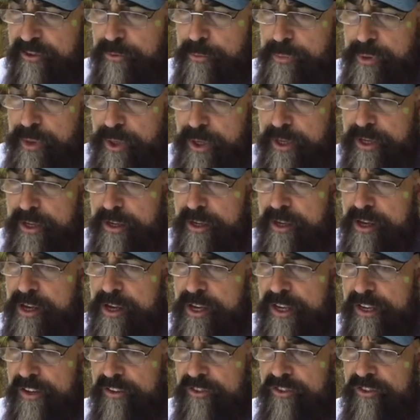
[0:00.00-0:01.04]
book
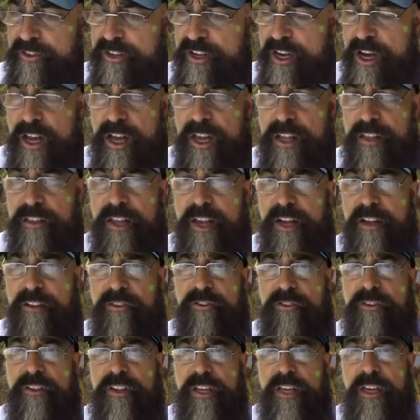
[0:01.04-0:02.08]
is done.
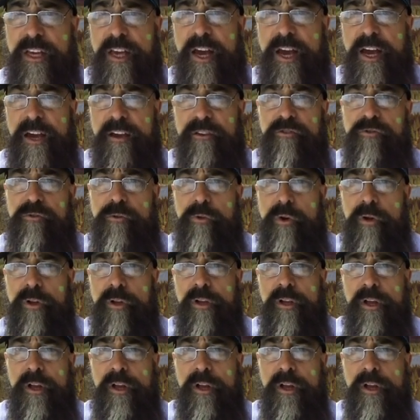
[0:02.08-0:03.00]
That's the actual